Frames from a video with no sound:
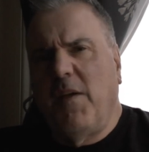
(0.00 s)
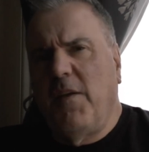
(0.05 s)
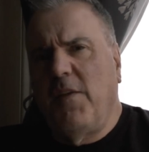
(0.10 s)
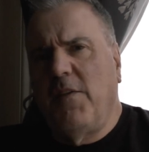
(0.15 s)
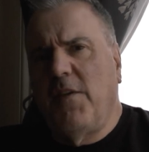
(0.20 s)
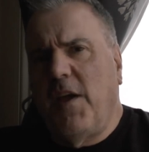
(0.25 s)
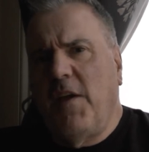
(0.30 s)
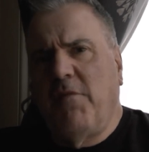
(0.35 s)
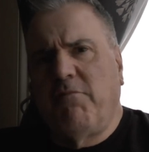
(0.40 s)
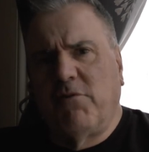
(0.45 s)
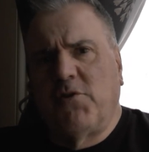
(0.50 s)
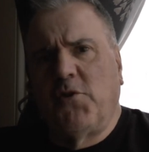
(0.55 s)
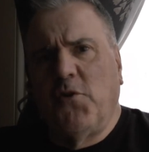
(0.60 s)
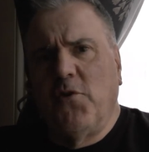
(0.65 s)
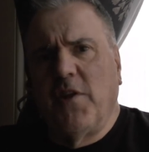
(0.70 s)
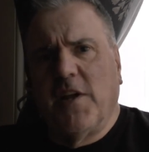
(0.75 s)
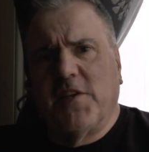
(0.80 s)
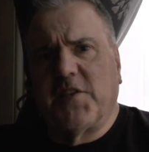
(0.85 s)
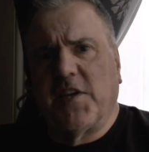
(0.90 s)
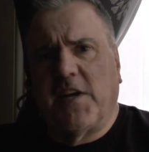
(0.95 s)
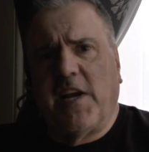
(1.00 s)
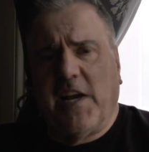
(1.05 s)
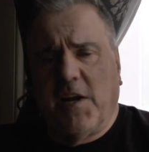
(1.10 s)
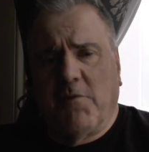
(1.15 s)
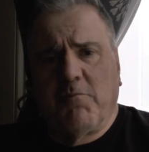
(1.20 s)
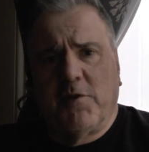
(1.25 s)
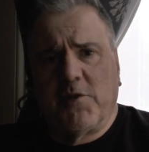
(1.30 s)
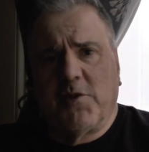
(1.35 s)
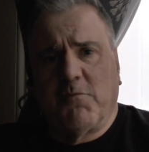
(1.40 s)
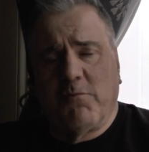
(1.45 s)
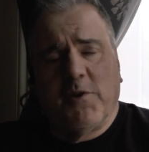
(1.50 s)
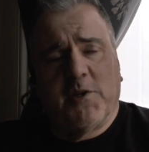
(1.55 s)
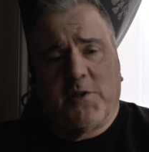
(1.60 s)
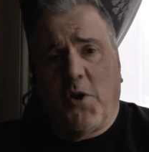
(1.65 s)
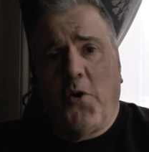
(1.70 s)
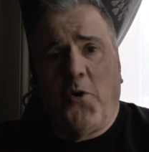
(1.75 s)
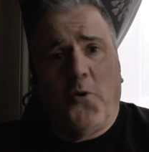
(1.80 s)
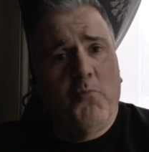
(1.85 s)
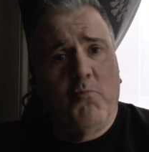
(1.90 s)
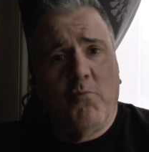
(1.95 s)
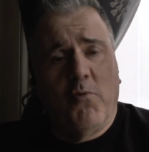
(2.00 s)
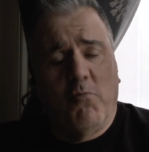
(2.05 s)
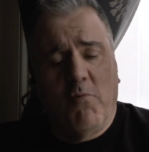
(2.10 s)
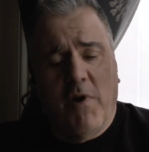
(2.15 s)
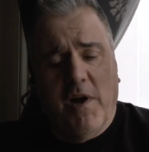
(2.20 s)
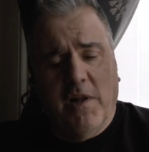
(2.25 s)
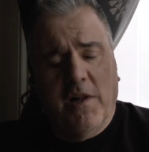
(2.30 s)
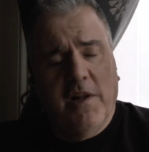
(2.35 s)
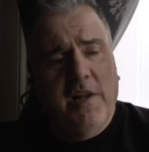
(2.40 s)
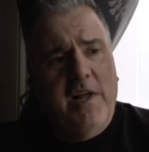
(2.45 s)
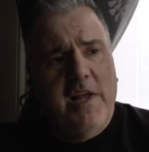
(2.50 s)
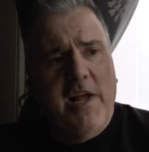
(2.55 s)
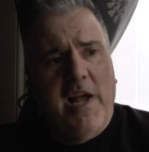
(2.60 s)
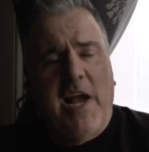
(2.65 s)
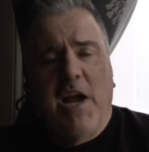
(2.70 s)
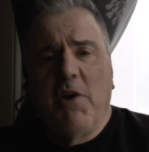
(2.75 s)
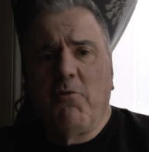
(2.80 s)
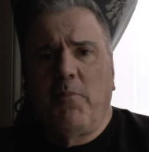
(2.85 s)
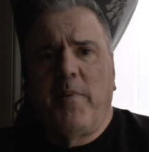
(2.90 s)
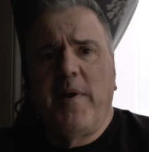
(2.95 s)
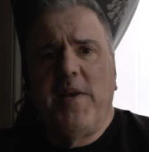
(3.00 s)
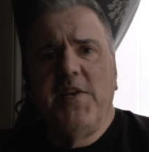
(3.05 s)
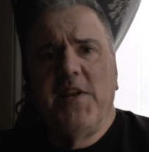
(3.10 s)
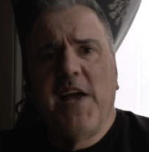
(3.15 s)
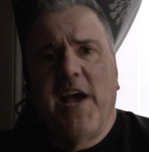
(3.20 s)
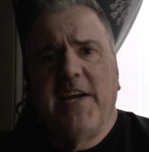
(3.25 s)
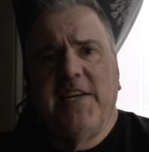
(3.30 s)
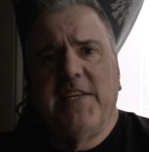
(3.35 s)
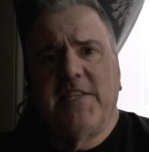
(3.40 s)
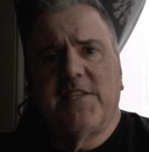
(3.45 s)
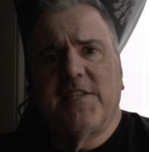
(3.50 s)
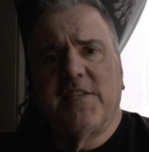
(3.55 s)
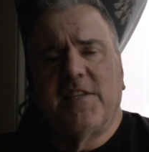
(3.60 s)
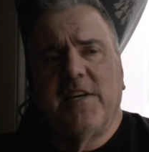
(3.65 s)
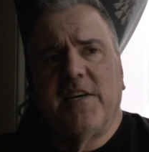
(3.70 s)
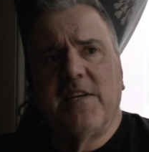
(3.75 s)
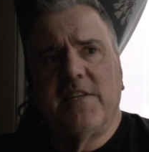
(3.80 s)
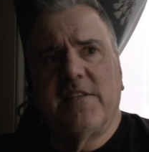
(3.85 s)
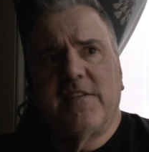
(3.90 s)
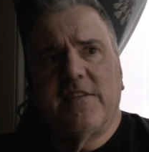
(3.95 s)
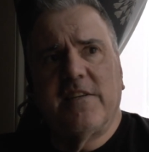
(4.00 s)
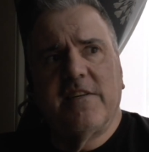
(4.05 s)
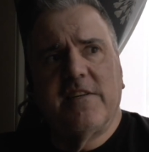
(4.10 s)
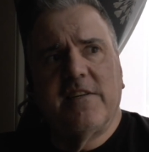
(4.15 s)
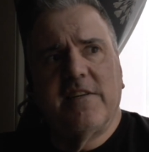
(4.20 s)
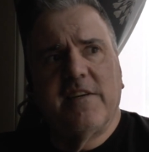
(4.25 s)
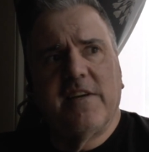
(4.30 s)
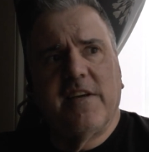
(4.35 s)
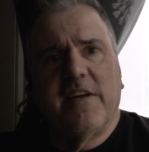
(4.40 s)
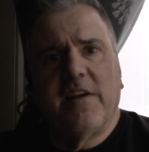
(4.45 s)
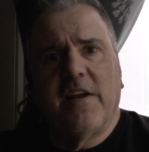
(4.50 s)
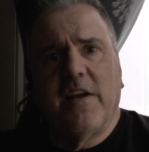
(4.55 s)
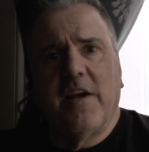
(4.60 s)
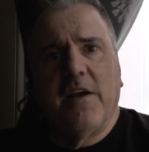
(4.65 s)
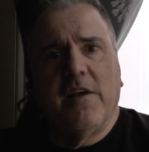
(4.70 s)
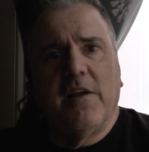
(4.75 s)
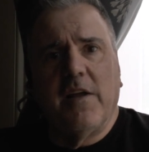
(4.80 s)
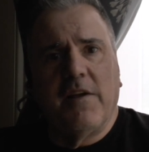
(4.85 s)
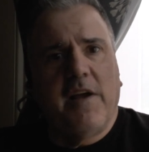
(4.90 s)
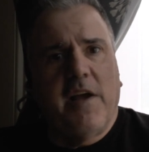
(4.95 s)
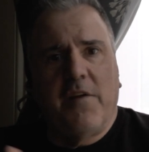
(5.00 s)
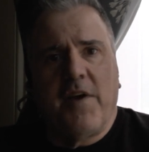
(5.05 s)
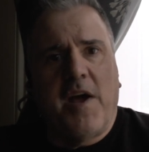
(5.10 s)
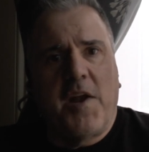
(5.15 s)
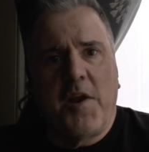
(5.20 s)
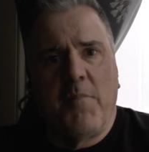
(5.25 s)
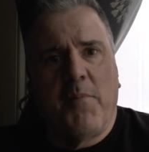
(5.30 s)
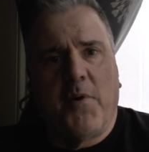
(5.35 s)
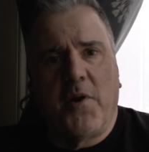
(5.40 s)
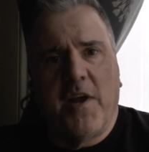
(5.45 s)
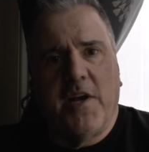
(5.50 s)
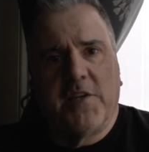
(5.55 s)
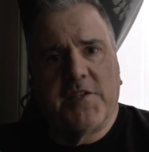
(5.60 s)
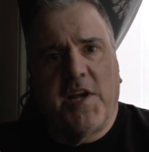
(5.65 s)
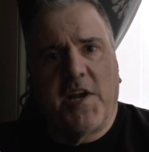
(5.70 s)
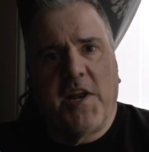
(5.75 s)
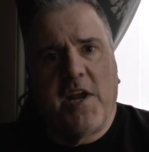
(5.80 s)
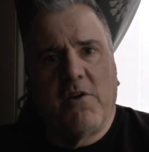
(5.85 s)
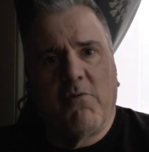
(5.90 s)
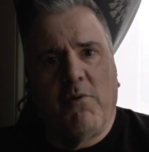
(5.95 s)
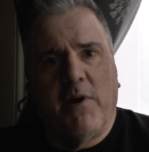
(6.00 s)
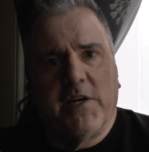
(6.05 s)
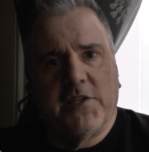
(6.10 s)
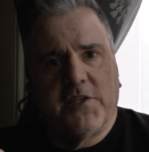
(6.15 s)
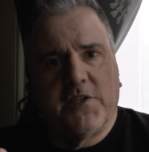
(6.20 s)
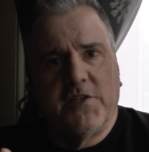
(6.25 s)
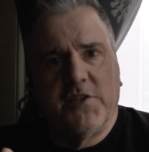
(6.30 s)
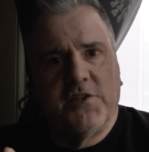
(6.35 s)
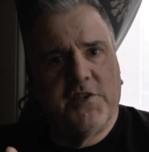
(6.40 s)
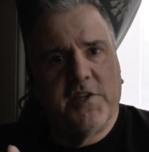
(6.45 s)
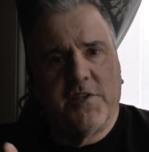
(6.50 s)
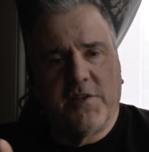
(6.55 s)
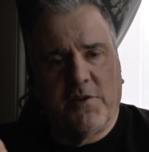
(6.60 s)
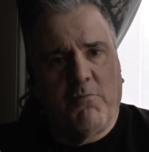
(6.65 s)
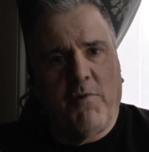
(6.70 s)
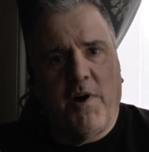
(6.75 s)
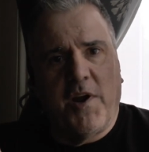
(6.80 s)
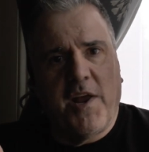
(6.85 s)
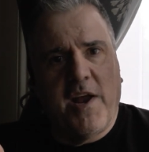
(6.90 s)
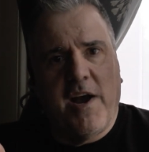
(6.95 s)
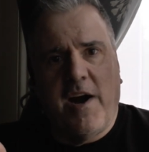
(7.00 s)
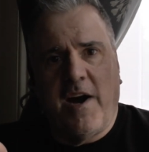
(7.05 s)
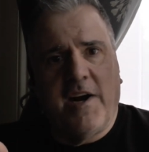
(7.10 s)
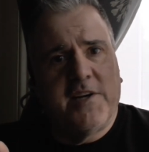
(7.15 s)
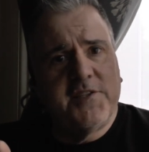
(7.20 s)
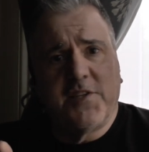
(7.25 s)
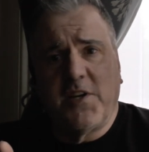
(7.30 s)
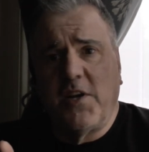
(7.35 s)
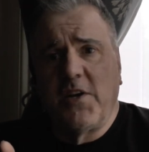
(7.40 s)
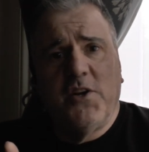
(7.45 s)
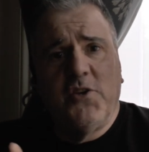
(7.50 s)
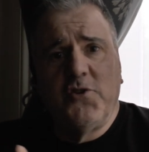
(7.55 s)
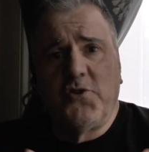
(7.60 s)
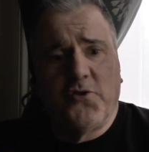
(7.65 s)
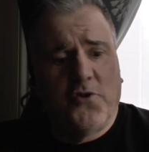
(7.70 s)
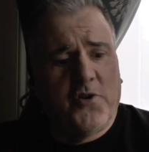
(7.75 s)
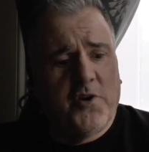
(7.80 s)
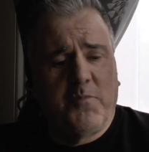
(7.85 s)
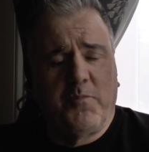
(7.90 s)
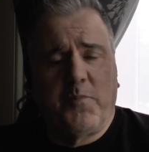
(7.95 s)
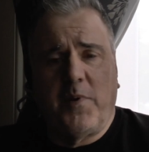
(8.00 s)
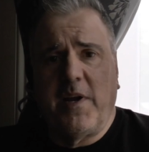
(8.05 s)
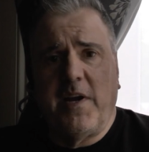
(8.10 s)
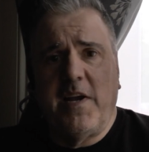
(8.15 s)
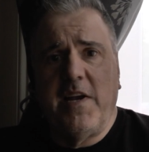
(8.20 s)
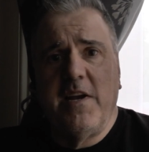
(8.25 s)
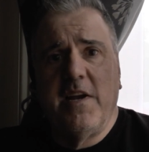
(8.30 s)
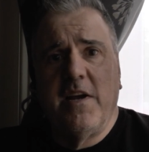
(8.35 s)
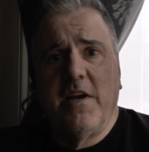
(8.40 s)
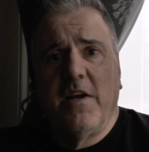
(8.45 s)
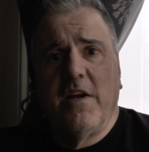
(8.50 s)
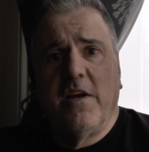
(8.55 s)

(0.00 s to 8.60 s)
If we do this again, which I hope we will, it would be nice that if anybody has any questions that they want to ask, should it be,